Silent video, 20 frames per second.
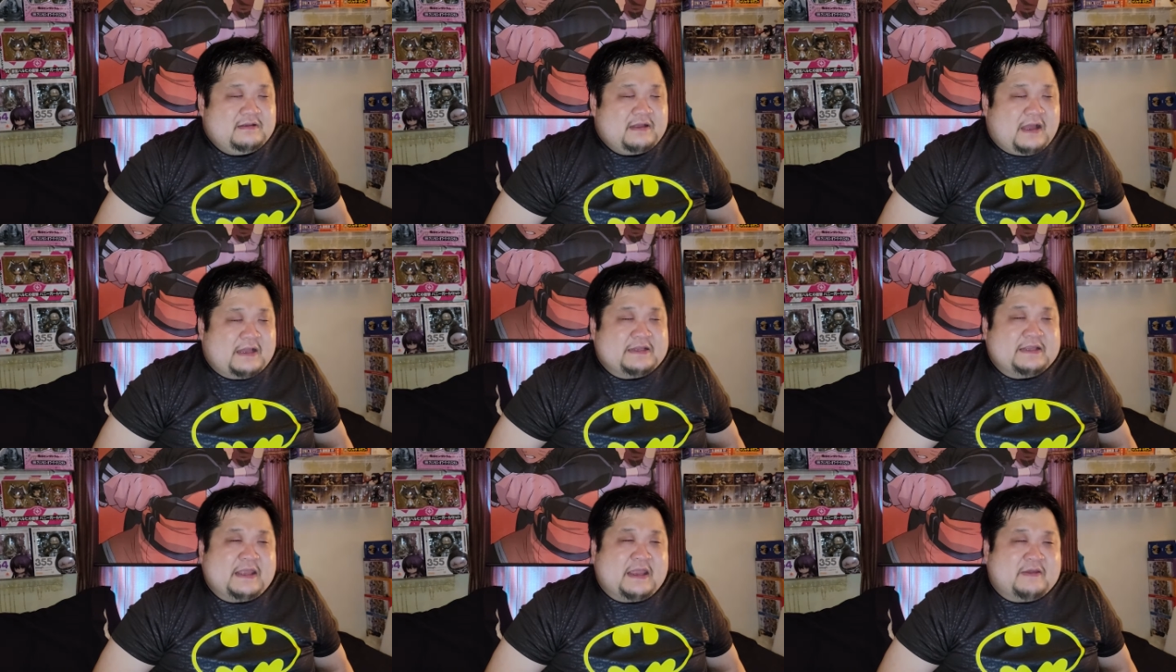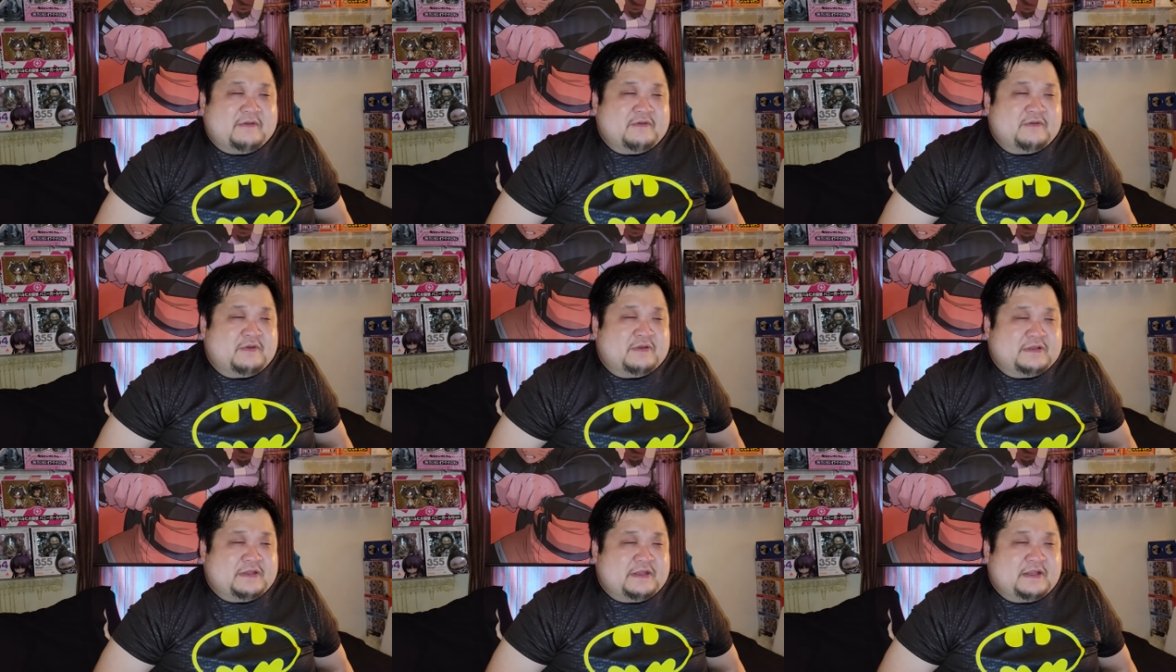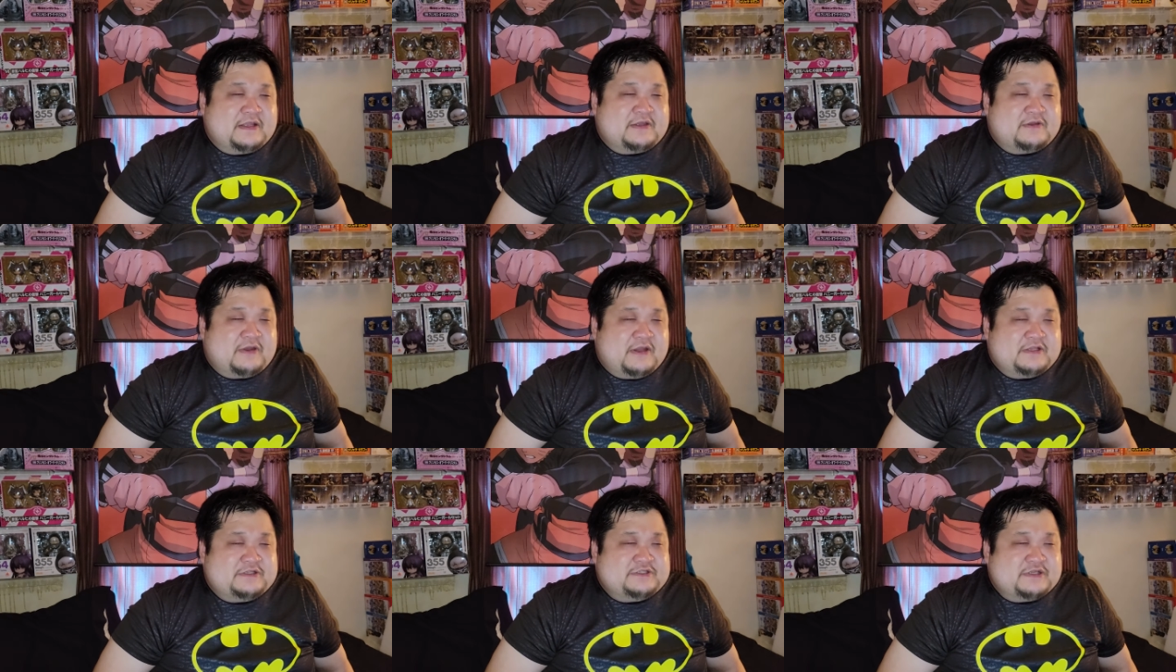I think everyone did a
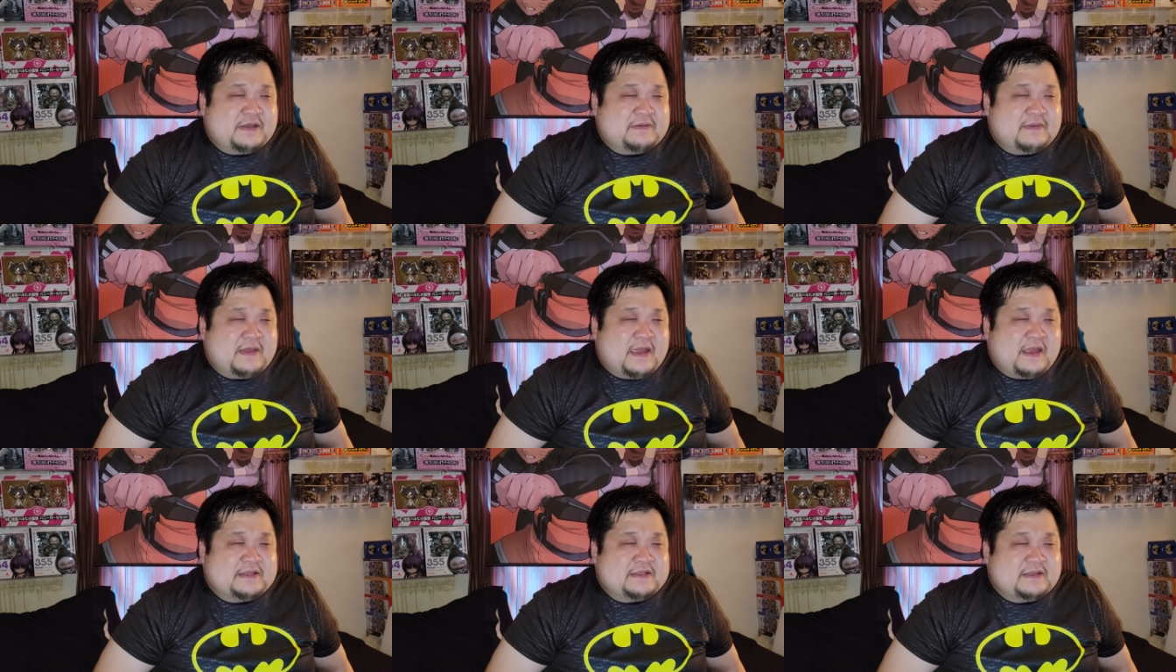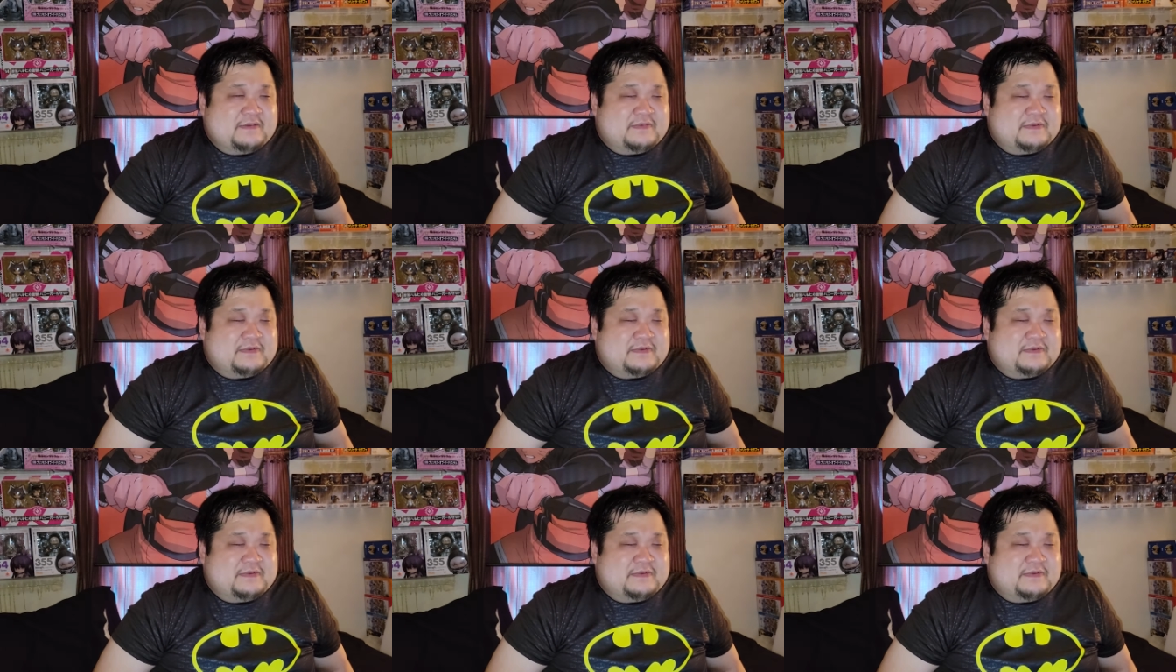great job acting,